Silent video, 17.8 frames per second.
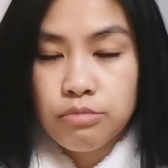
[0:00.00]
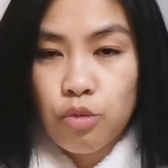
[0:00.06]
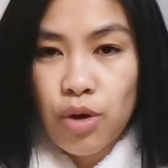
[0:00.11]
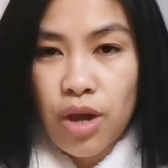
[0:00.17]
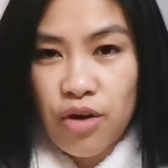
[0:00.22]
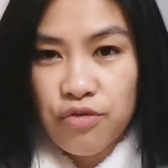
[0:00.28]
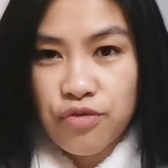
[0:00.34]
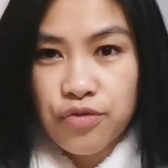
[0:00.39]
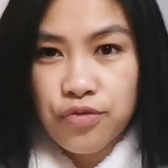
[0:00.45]

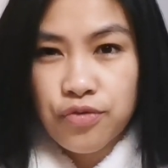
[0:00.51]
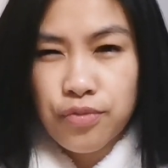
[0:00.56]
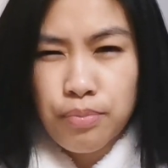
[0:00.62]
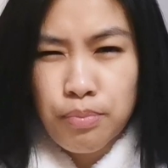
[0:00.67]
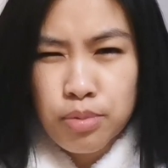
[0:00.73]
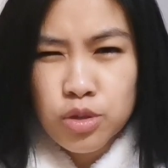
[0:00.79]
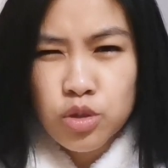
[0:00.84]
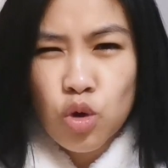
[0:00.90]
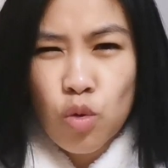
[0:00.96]
we have
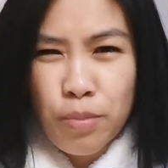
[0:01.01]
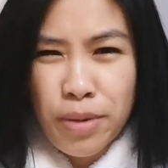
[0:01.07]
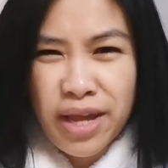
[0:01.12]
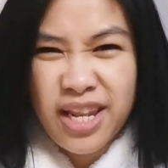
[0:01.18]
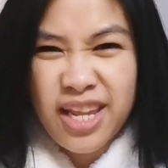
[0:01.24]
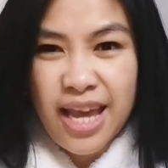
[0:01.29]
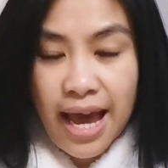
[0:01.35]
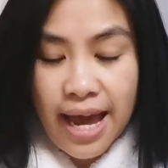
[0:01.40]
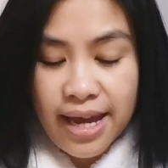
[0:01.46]
so
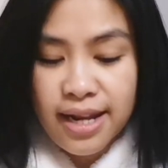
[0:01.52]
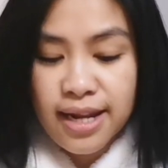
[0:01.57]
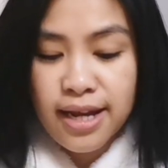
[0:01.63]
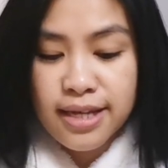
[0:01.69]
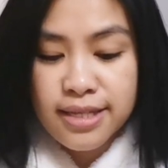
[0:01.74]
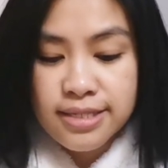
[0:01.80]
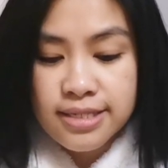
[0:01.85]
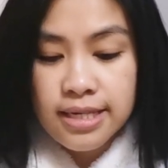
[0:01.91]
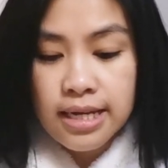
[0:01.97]
many
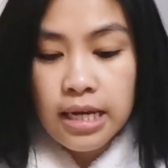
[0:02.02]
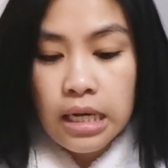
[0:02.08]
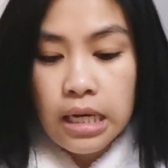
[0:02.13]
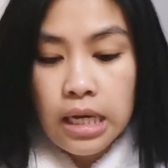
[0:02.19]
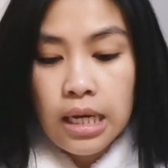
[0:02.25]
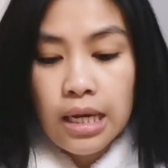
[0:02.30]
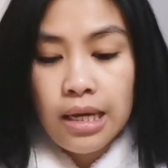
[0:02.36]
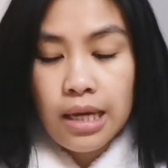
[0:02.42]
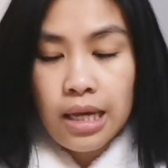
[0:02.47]
islands.
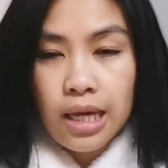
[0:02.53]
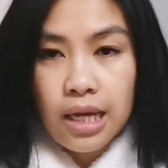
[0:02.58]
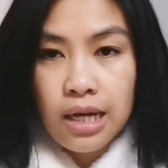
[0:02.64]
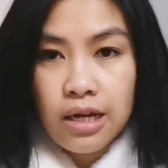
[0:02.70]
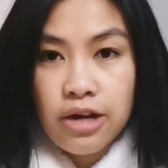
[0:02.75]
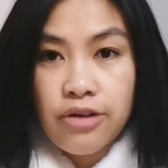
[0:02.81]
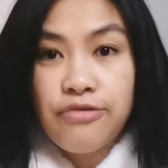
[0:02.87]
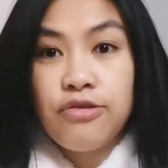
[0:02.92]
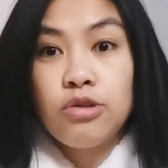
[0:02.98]

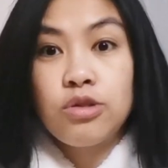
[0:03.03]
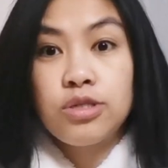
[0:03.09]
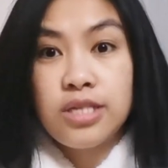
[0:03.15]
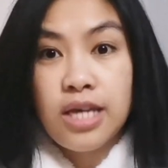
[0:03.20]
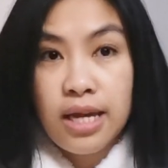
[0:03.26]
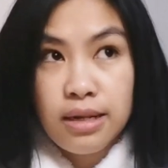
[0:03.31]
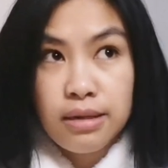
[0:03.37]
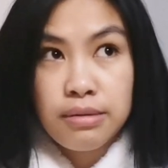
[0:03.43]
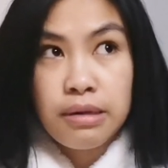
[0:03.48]
Here if you
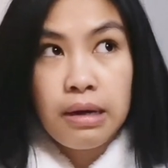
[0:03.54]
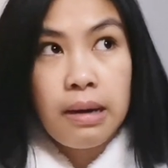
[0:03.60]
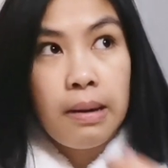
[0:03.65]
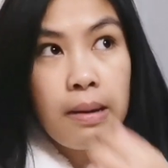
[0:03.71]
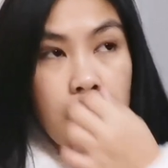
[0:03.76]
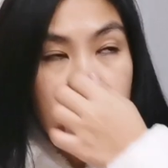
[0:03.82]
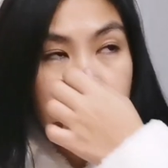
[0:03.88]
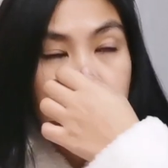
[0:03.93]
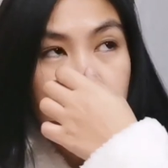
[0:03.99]
send
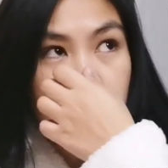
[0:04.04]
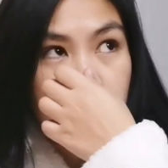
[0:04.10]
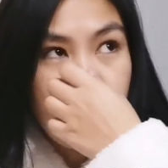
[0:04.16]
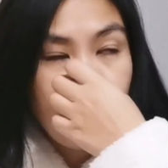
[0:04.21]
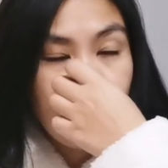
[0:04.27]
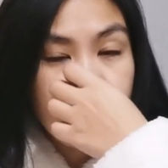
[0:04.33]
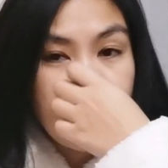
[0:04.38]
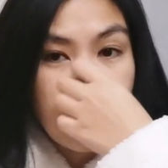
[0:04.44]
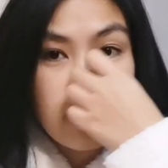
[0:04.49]
if
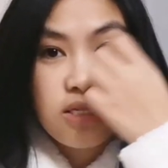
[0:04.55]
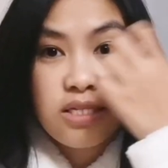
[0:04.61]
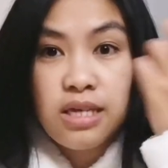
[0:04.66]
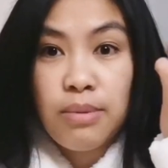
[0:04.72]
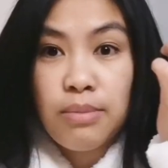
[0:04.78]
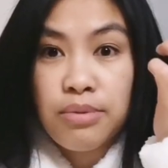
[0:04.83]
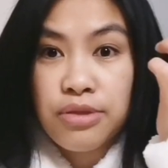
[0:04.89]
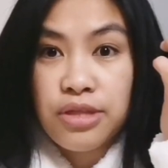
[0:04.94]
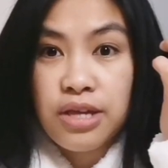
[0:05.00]
you send
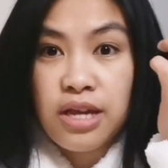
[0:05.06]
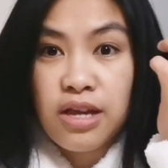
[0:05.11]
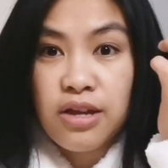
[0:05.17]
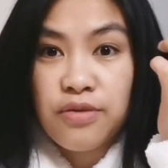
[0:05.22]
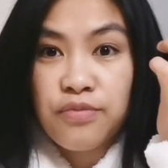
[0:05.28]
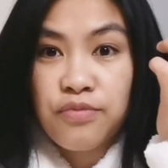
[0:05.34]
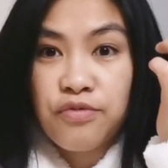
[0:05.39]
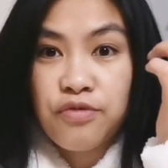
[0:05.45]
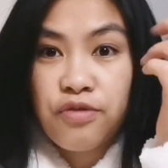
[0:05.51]

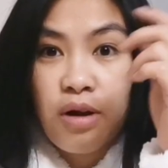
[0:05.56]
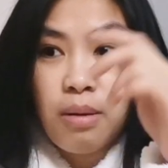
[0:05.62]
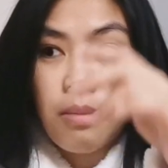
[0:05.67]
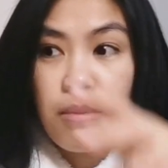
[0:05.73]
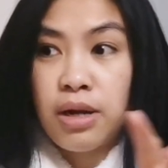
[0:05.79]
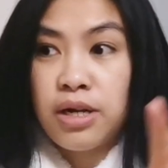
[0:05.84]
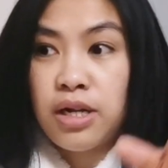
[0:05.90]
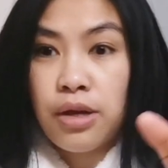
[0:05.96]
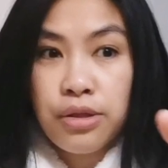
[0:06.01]
something
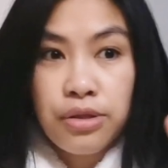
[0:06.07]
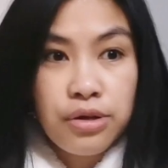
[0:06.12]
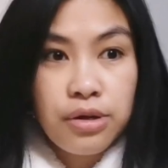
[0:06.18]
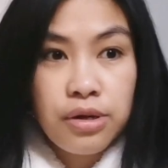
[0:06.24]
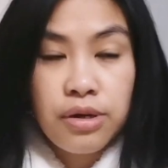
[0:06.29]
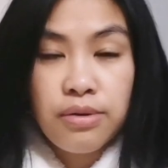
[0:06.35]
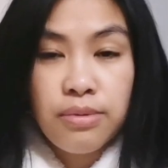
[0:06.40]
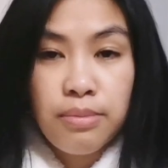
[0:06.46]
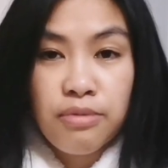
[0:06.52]
from
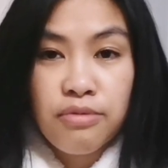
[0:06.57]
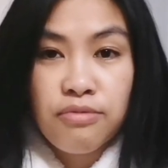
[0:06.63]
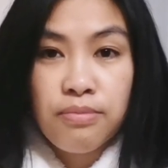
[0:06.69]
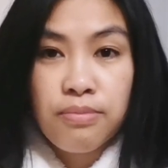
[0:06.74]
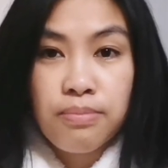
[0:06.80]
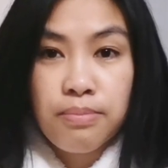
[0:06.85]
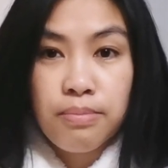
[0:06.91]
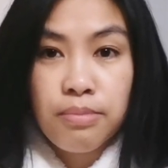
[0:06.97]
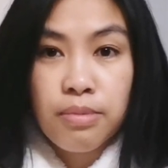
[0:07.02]
another
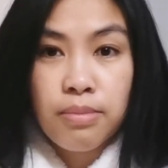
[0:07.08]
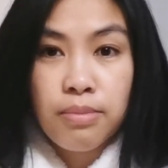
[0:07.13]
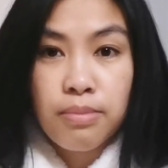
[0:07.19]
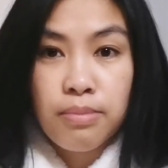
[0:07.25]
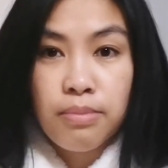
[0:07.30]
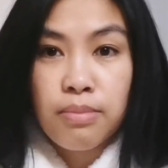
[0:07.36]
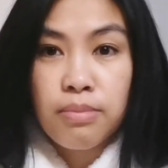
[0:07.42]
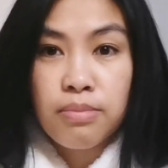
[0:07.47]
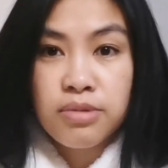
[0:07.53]

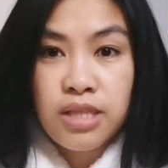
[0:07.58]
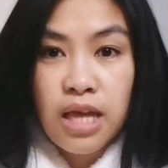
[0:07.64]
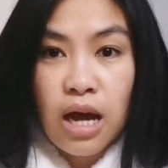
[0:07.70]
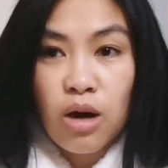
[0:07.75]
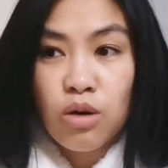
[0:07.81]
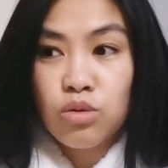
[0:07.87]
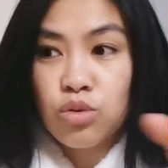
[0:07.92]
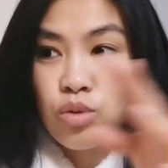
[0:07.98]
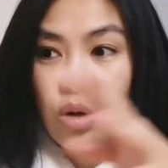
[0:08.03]

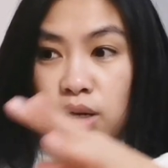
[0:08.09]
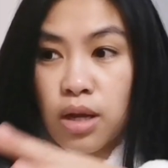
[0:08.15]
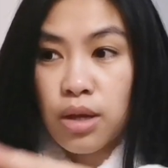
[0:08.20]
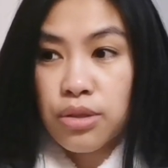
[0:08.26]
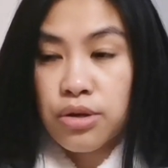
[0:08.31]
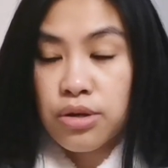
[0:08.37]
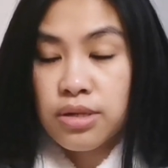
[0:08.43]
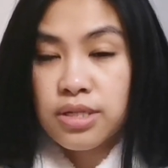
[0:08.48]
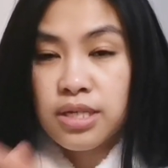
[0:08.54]
town to
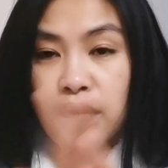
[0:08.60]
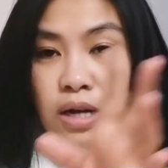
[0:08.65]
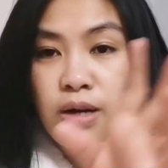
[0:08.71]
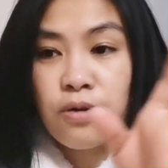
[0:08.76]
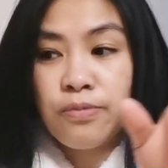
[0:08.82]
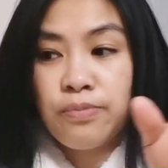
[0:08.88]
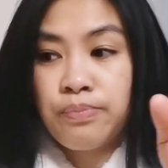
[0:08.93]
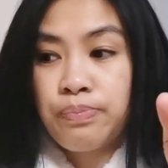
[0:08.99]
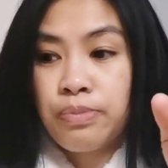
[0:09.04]
another
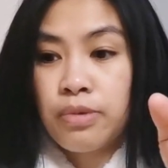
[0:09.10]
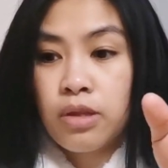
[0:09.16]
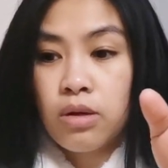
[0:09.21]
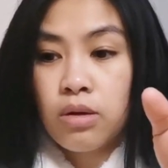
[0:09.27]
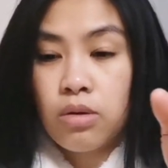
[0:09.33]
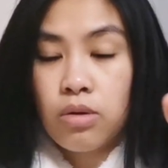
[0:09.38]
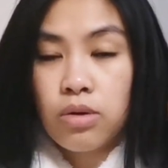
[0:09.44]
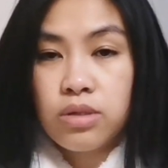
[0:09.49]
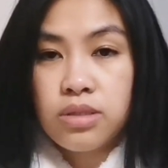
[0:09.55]
town
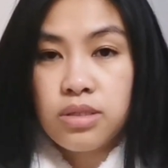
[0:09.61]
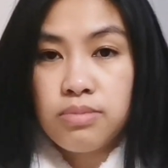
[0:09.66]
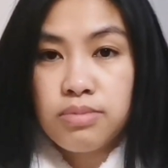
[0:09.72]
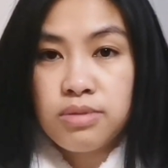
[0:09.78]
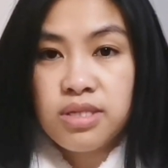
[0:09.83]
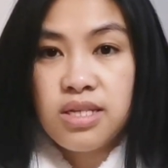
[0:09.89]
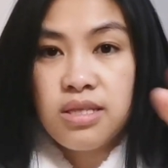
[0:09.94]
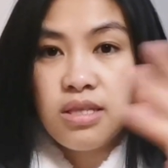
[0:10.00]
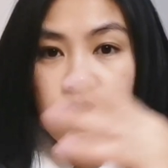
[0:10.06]
or
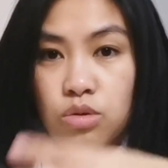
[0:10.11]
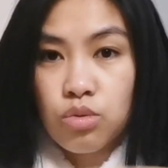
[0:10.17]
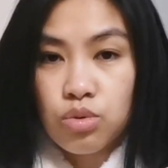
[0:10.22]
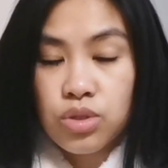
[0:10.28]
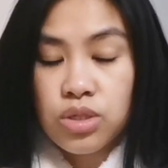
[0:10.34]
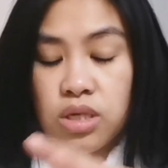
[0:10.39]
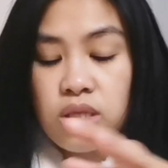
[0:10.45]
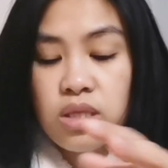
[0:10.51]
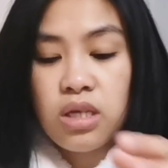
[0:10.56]
city to
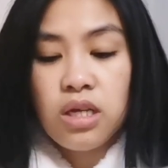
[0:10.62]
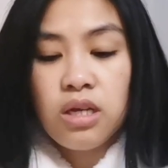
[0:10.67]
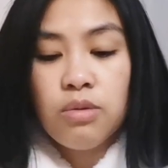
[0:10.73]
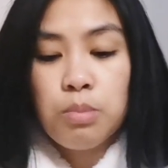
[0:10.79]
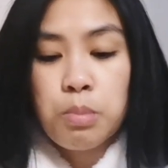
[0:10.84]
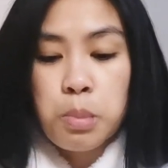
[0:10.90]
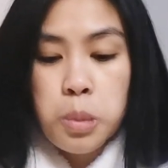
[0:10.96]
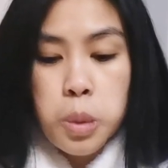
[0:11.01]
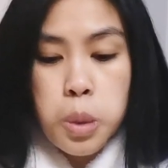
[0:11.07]
city,
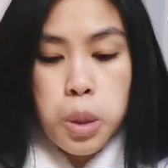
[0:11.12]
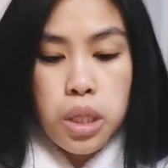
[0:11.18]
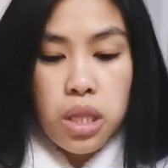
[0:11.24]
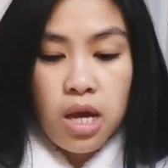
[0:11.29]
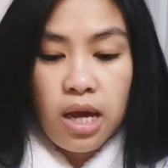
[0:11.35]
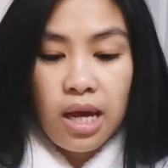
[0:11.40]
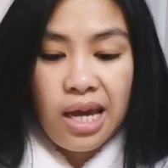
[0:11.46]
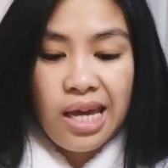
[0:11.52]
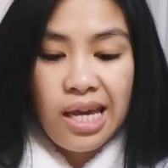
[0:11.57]

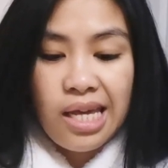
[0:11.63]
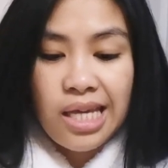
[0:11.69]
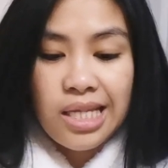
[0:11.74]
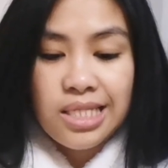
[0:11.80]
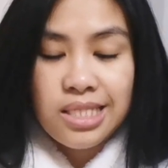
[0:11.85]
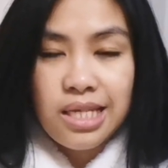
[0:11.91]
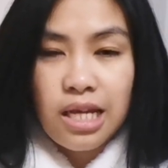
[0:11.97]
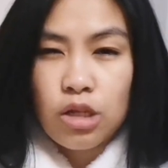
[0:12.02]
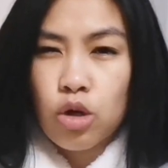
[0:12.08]

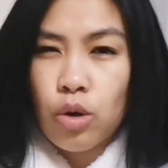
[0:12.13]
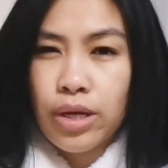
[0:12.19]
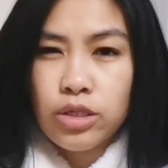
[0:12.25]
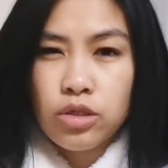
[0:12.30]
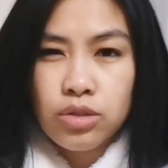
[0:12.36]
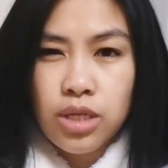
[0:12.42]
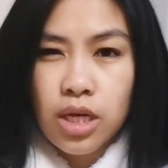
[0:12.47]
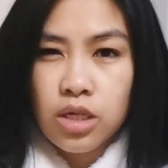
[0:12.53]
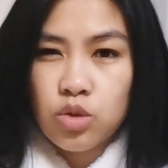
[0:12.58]
it's not going
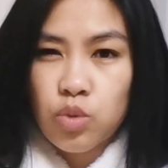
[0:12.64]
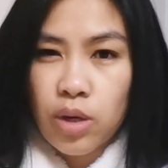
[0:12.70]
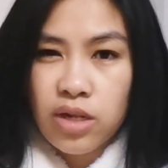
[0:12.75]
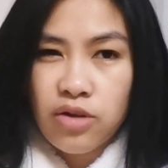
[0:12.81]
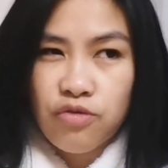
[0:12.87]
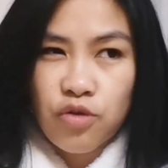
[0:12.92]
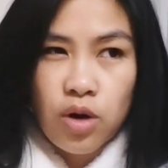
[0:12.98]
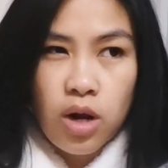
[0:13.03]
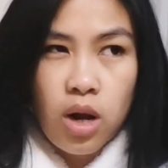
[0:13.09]
to take
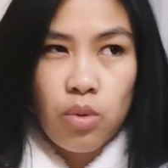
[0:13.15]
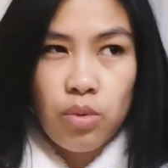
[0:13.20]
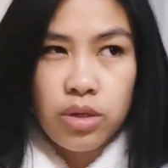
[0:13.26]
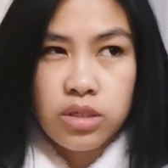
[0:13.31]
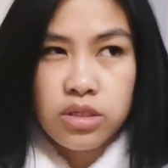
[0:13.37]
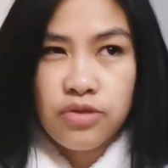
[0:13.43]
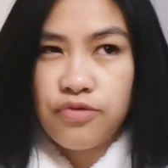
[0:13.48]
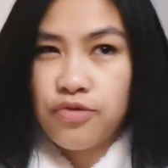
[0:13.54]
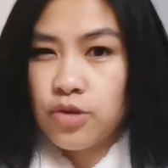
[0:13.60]
24
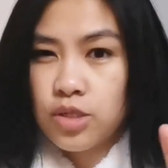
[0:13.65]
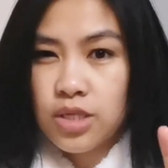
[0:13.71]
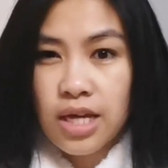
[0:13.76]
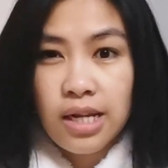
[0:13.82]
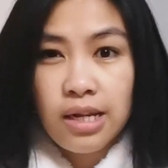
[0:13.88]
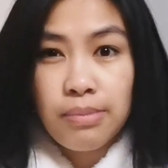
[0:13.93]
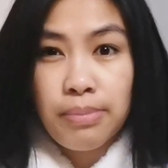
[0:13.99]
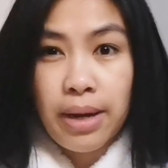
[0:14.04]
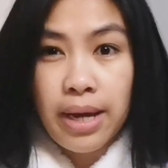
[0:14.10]
hours. If you
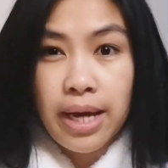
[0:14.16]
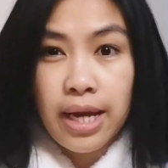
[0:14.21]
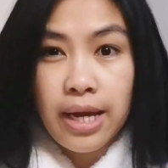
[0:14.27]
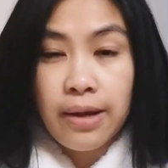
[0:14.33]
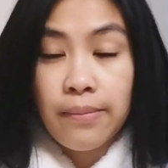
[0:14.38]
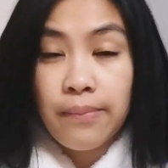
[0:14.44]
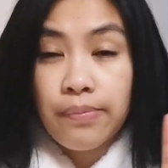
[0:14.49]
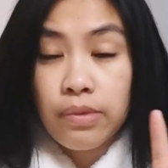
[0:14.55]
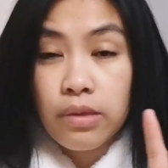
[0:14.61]
send it
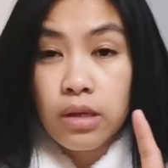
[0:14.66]
by